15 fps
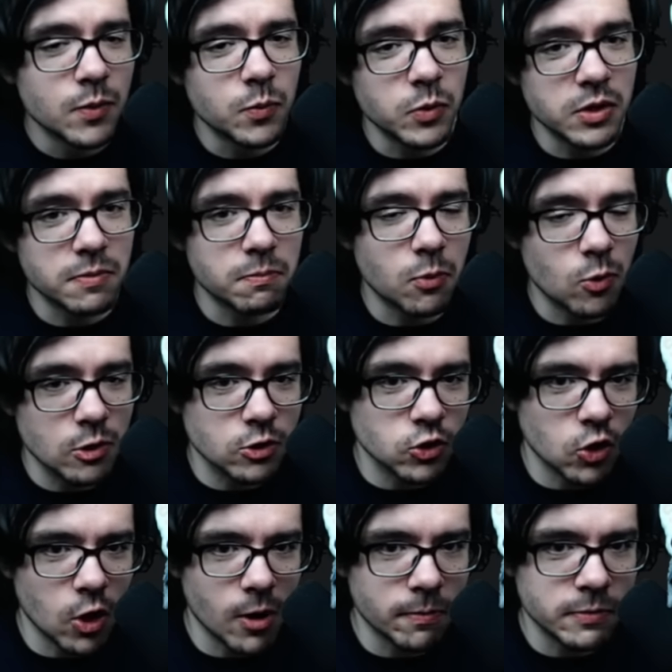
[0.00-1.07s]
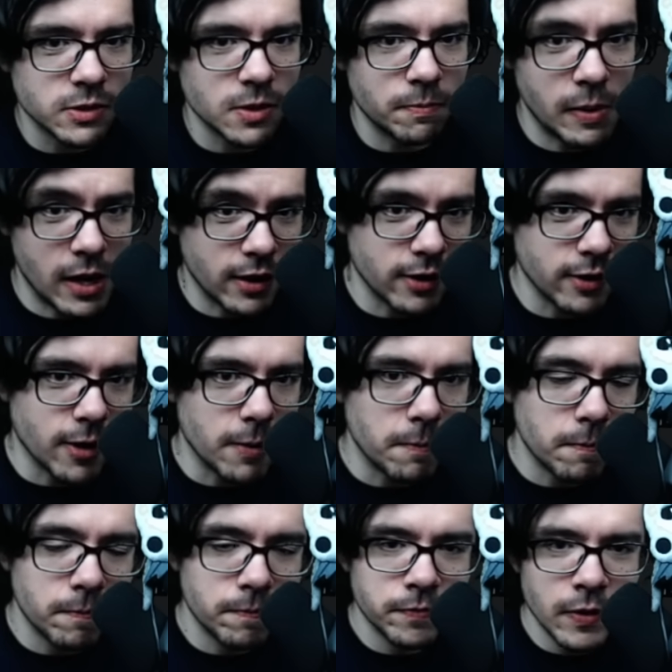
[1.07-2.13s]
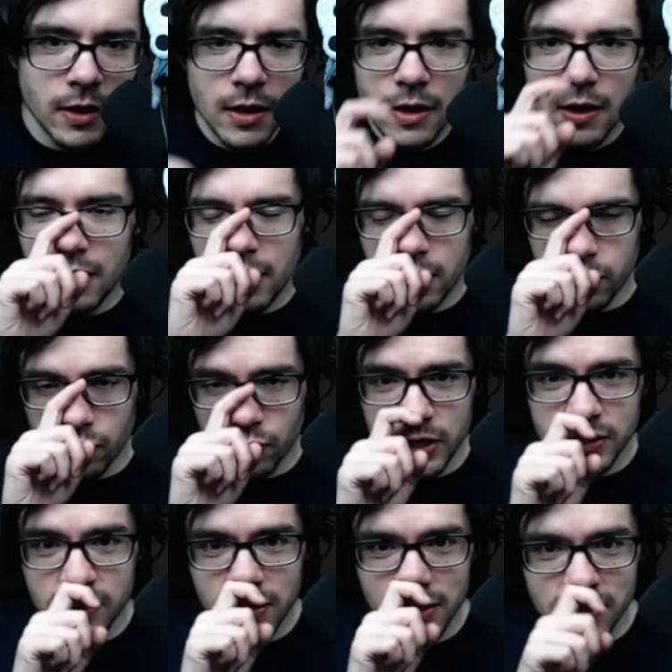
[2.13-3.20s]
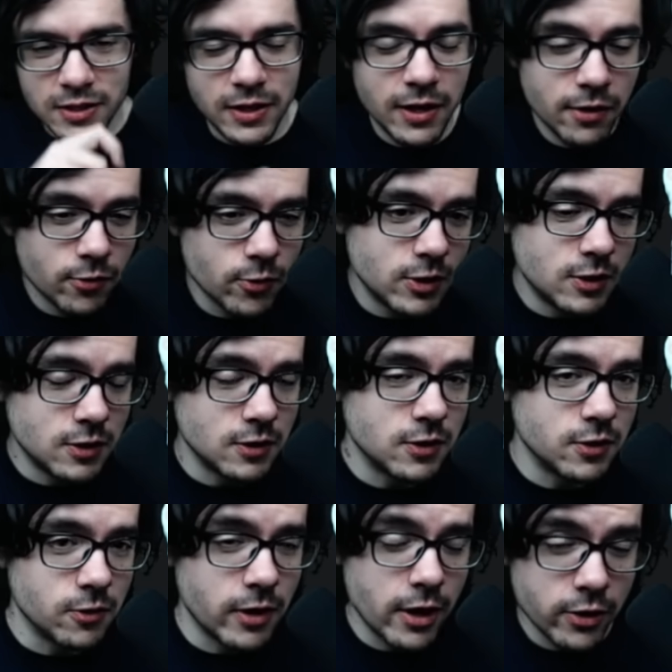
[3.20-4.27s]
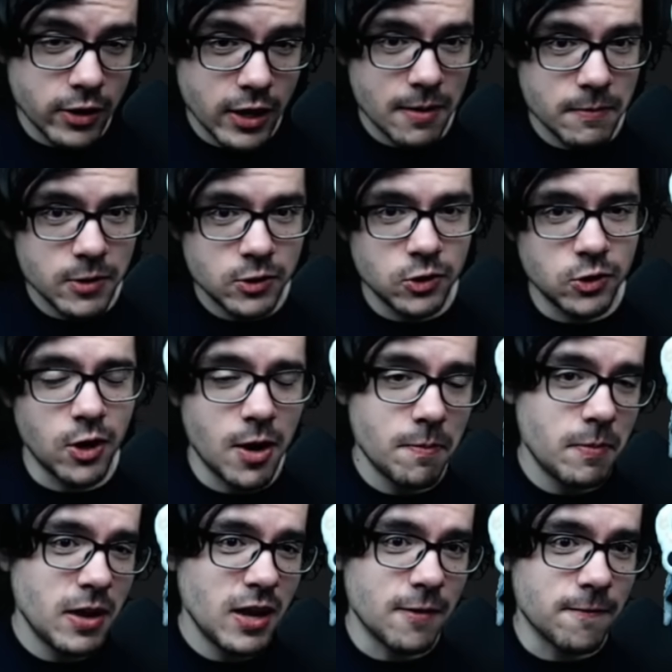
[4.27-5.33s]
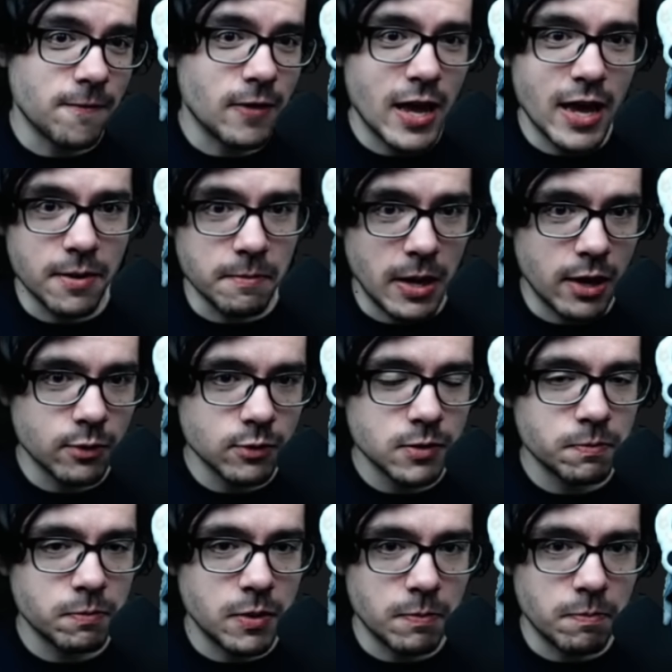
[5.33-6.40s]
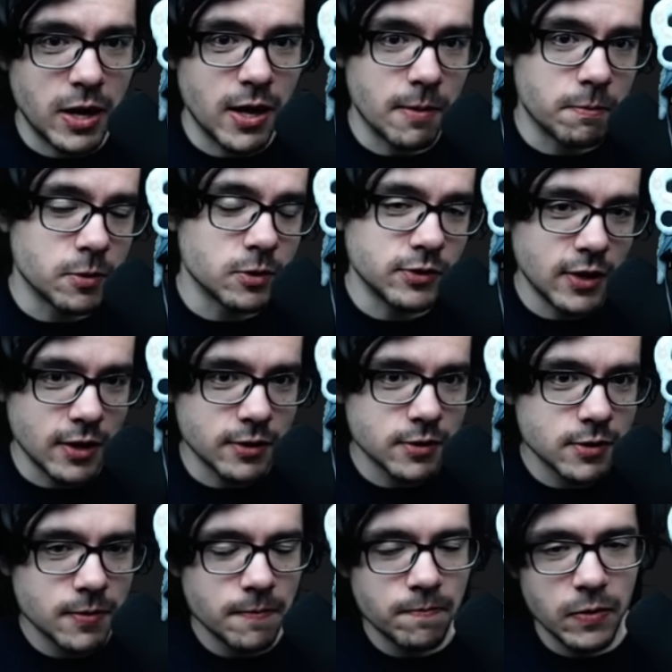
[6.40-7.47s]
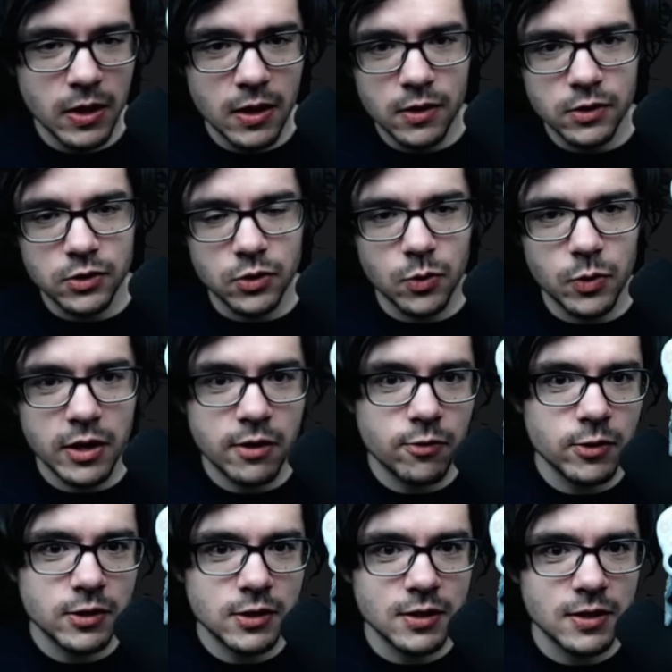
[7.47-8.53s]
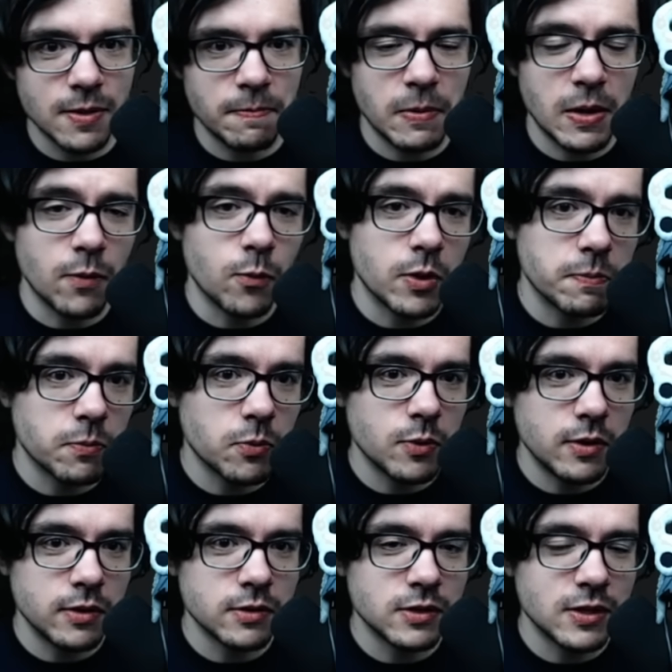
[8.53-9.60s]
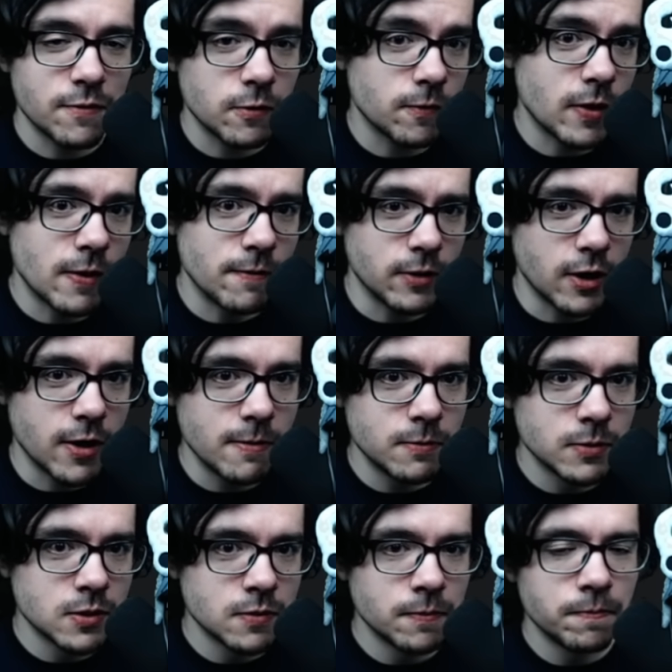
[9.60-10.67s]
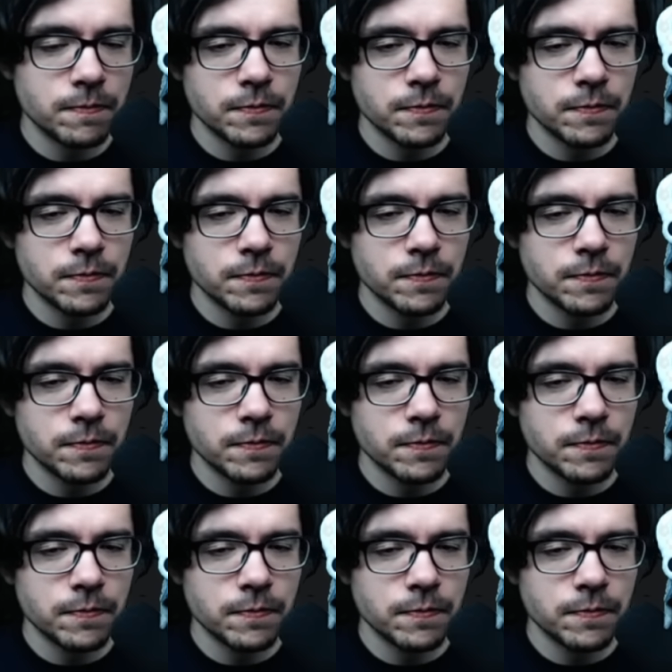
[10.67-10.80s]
with more charms to back it up. And the reason is it increases your nail damage not by a flat amount, but by a percent. So it increases it by 1.75 times,